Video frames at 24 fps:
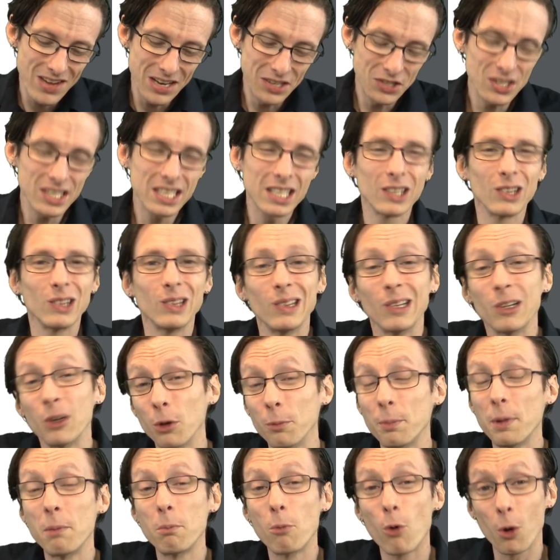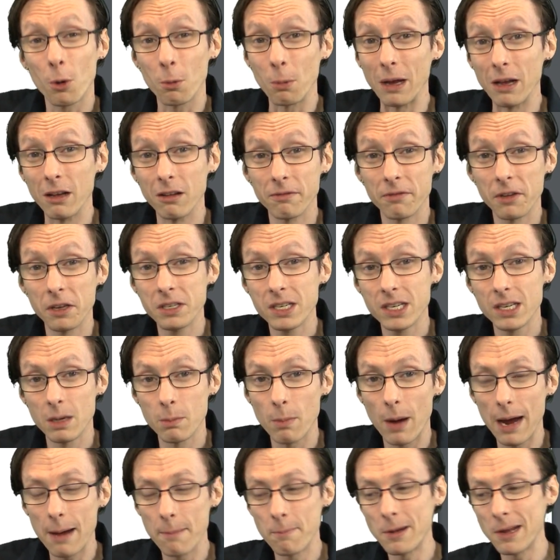it's just a little bit more relevant, in
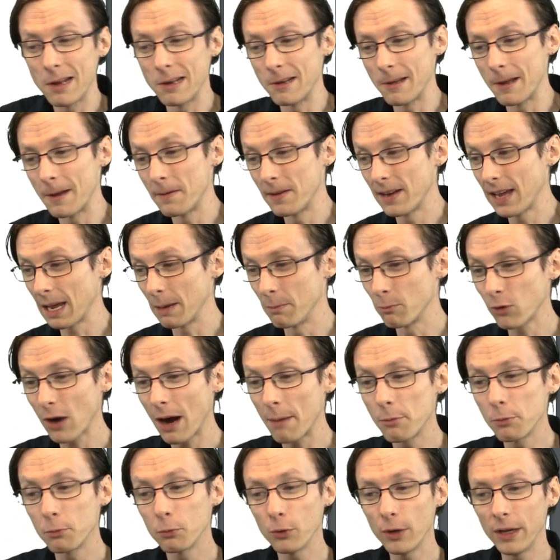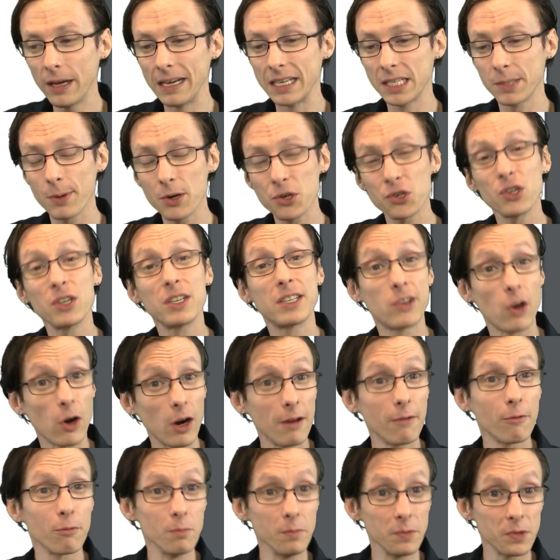my opinion, and probably, especially
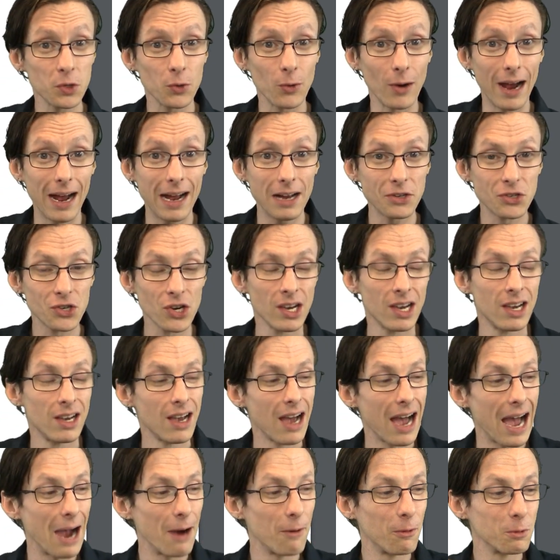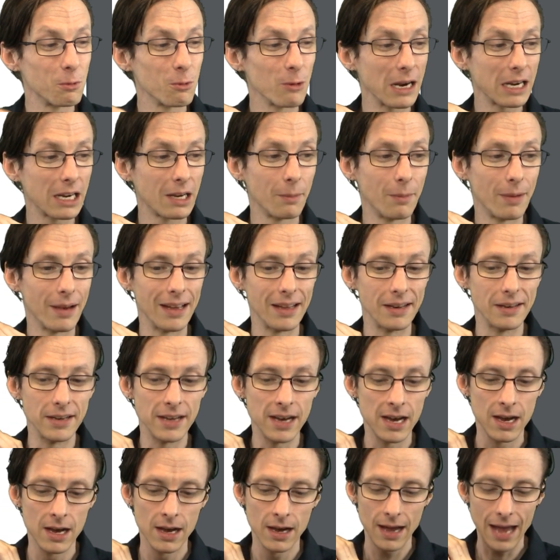starting from scratch, I would recommend
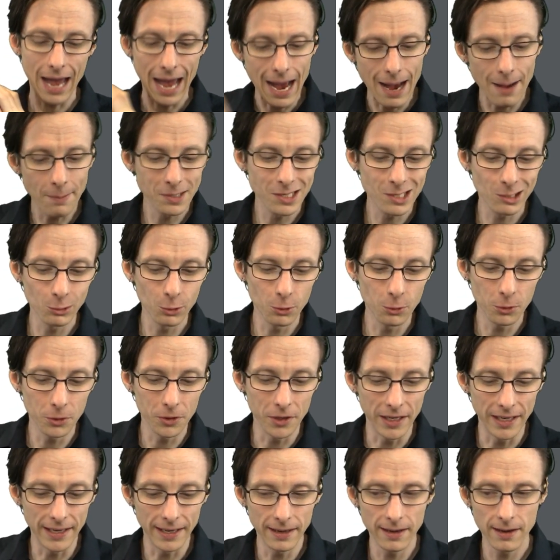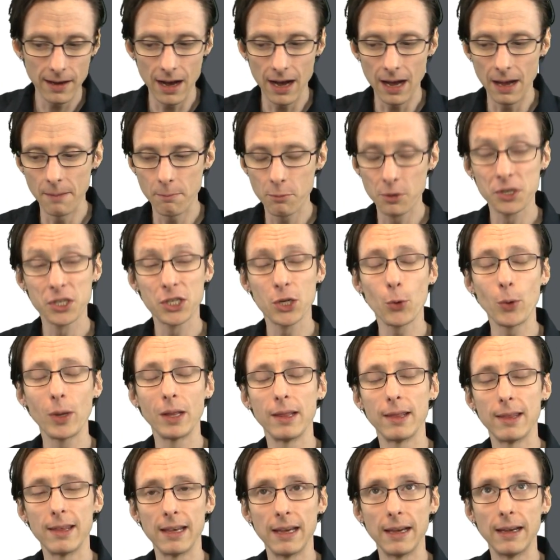absolutely uh,
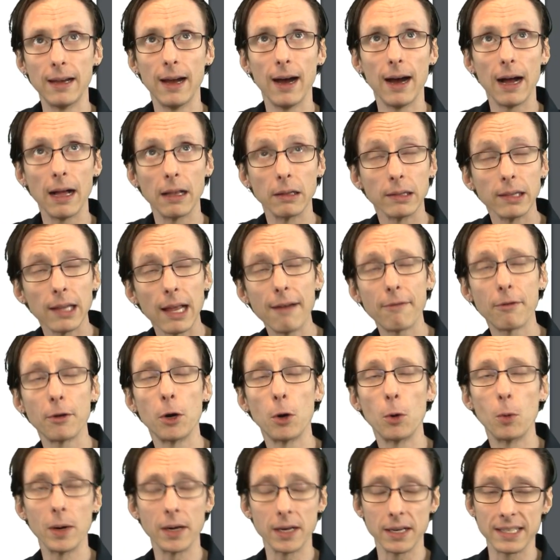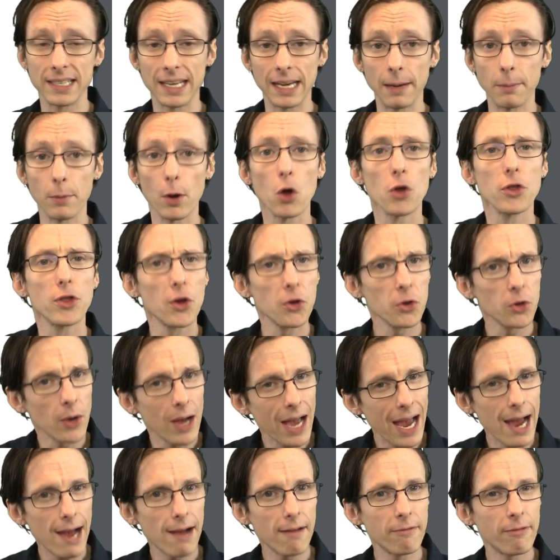pursuing the 1101 exam. Although you'll
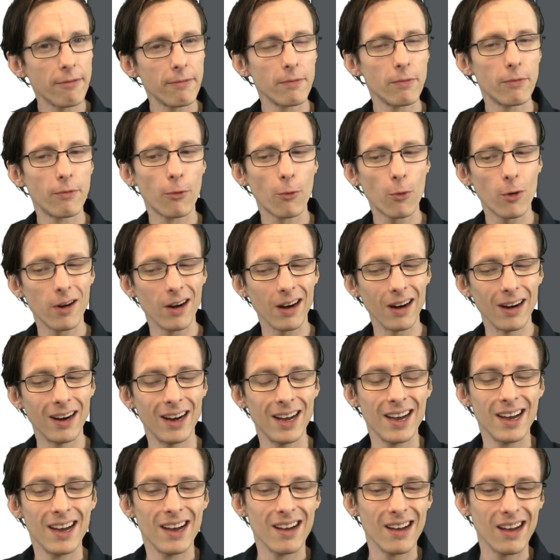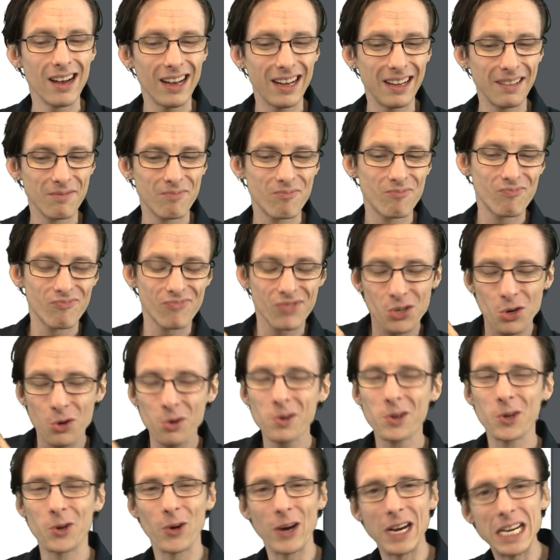have for a uh,
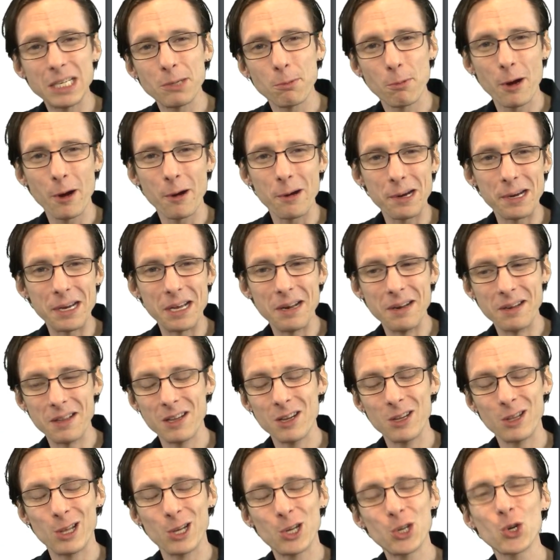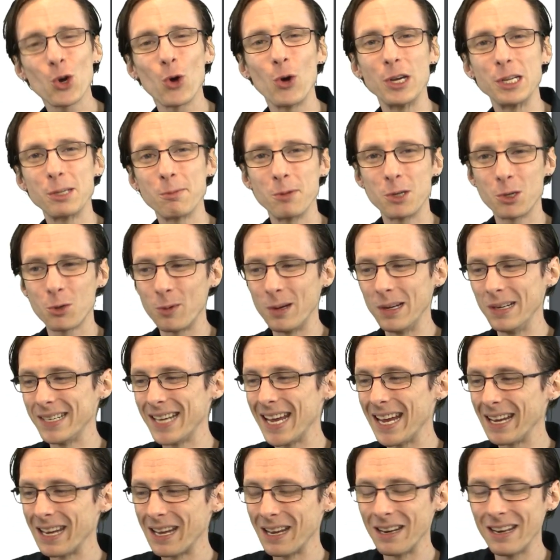certain grace period the choice between
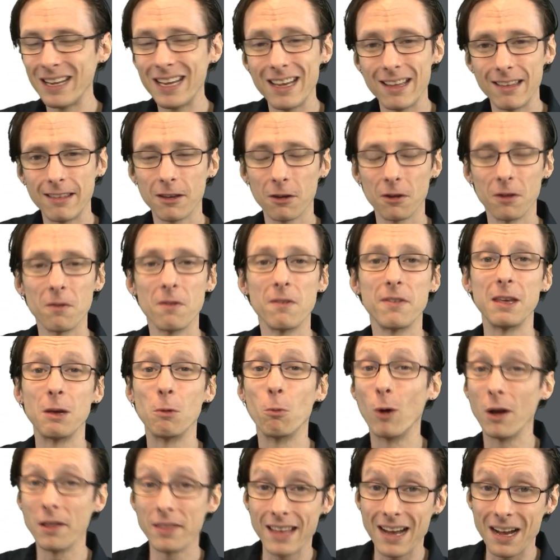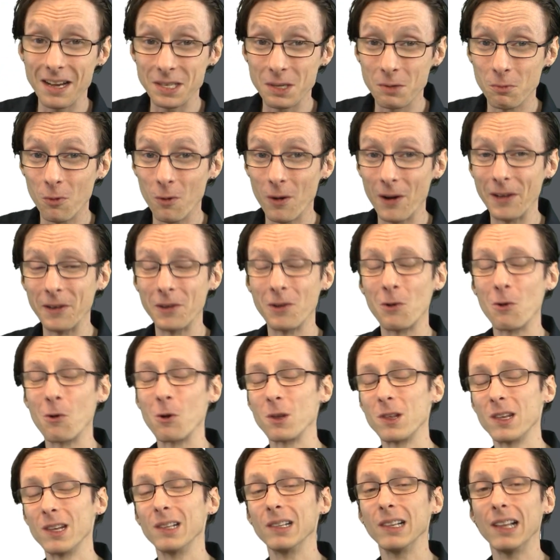taking either the 1001
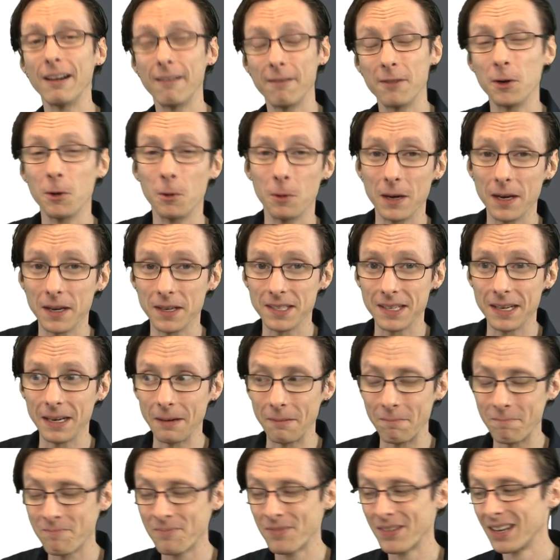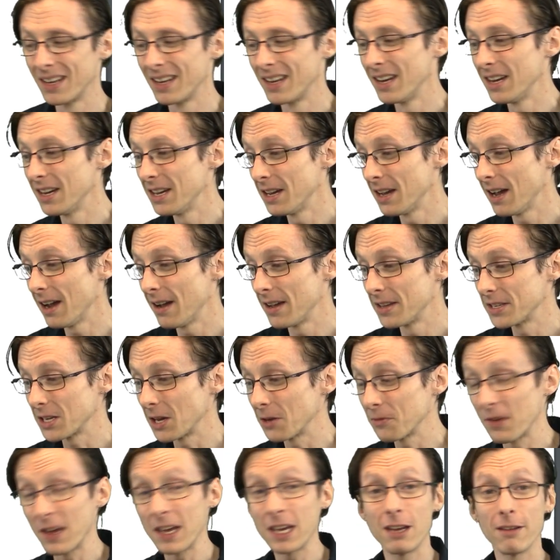or the 1101 exam.
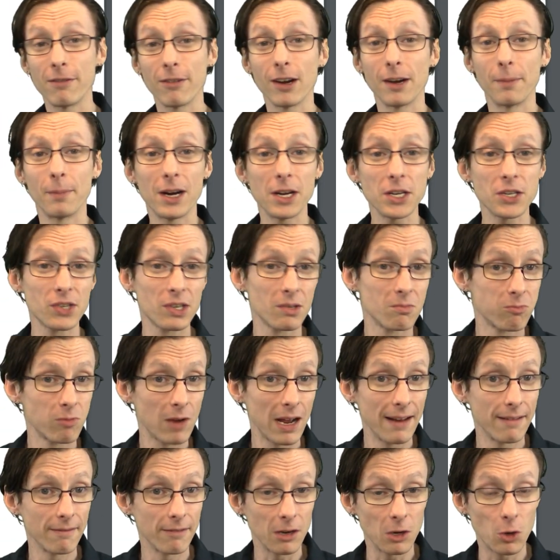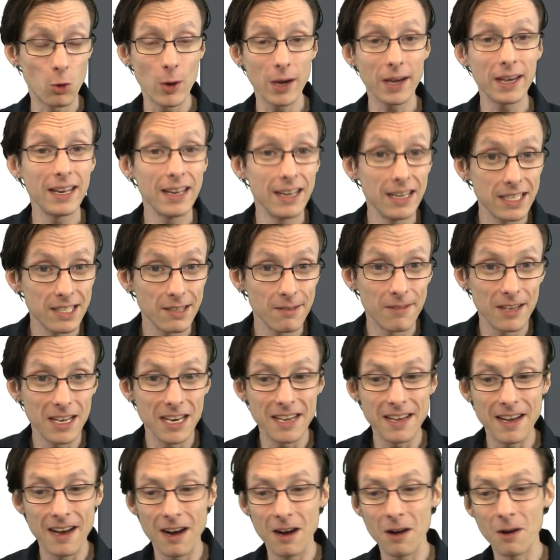So thank you very much. Kind of a quick and easy
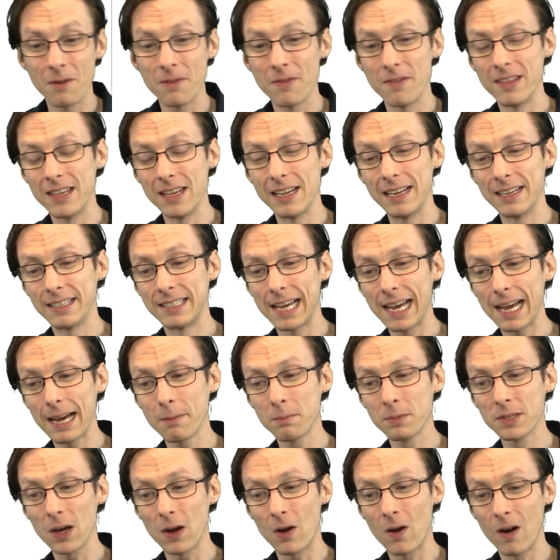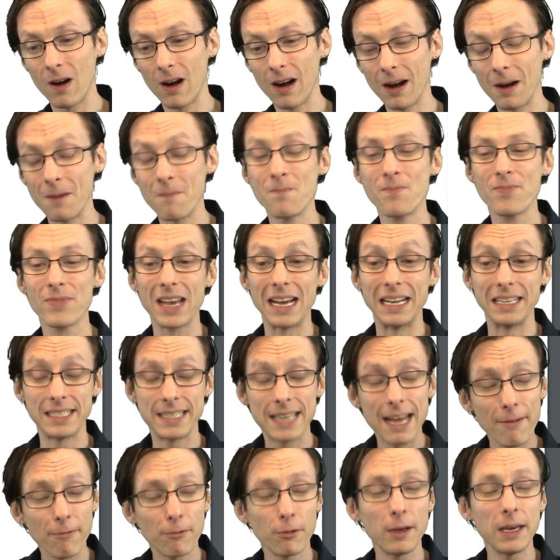video. The exams are, it's
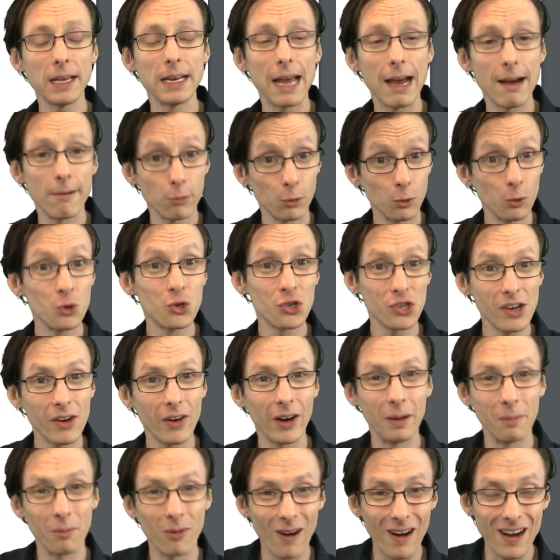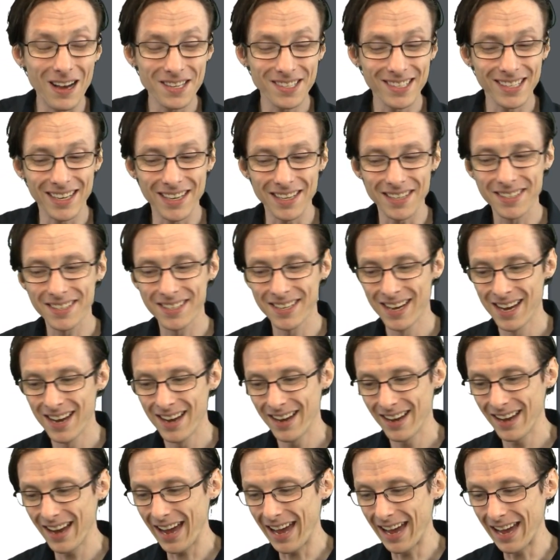definitely an evolutionary process
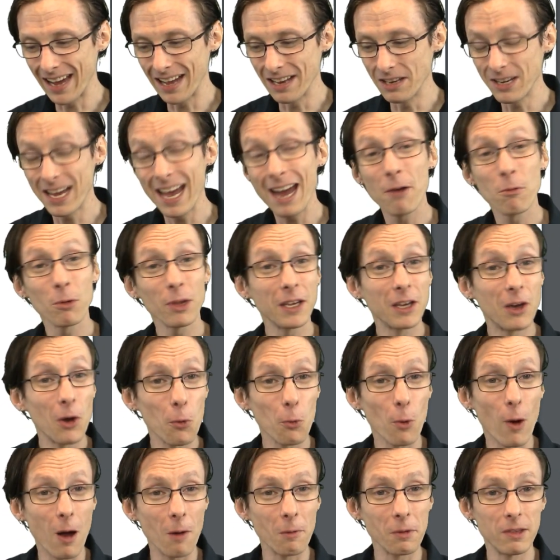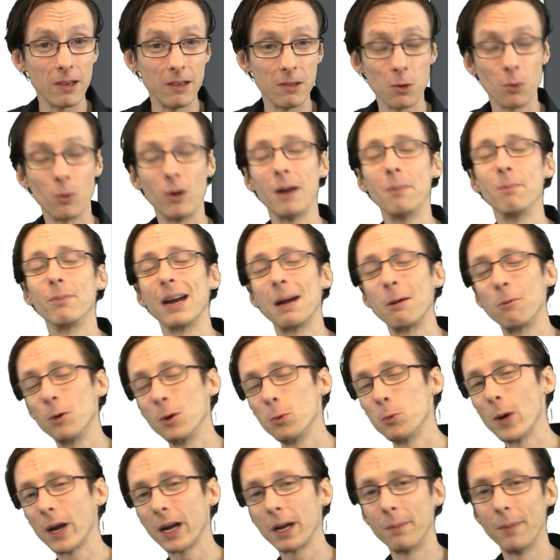and you can't really go wrong with either one, but I
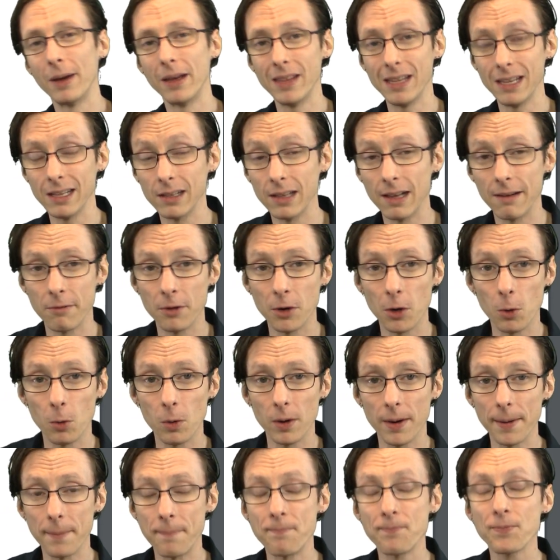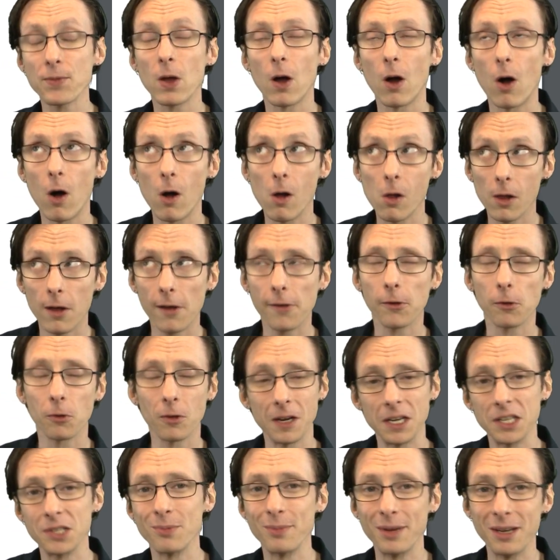would recommend the 1101, all other
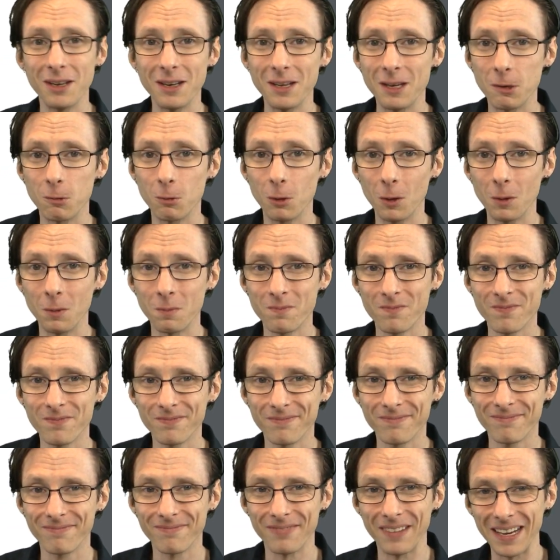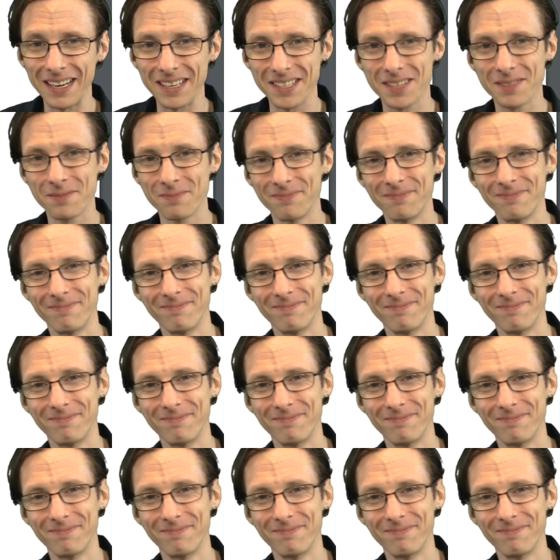things being equal. Thanks.